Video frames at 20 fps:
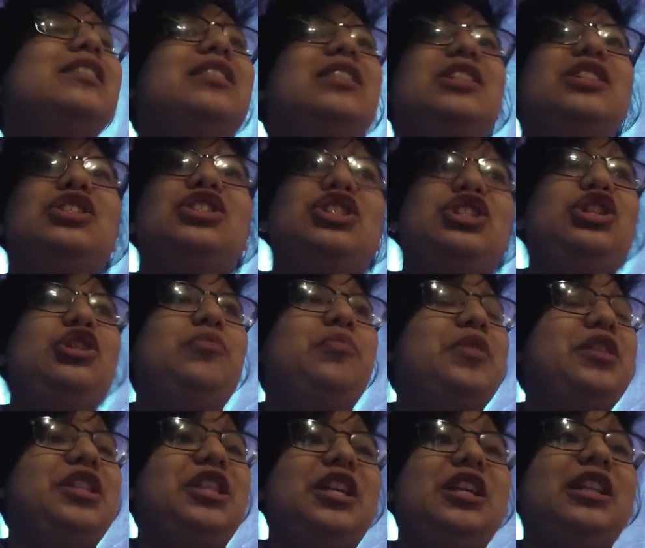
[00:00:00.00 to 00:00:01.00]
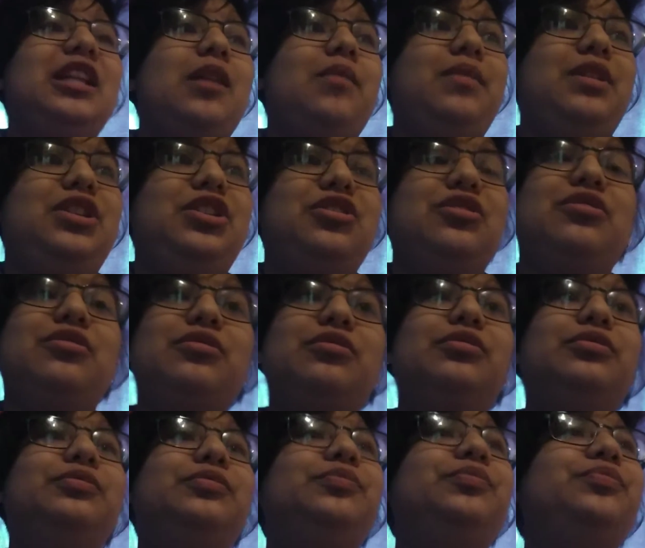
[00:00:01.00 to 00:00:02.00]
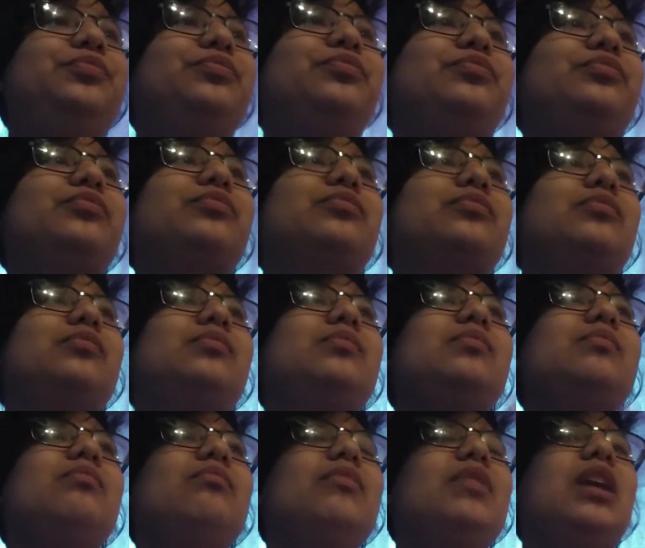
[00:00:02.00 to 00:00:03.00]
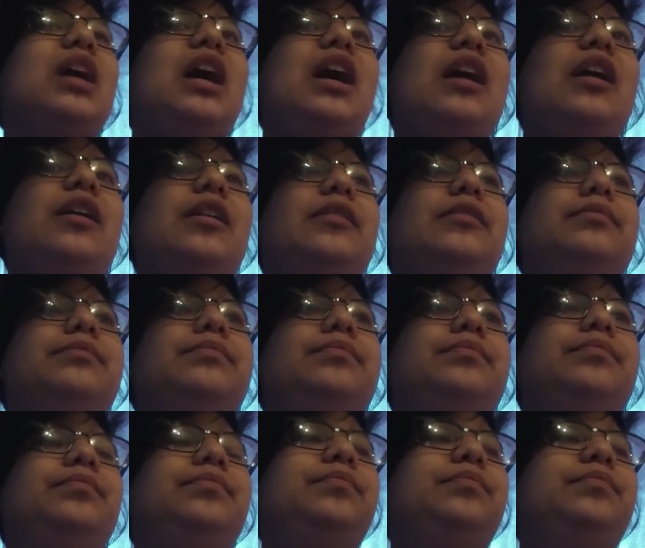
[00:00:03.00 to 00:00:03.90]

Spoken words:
stupid thing that we do. Um,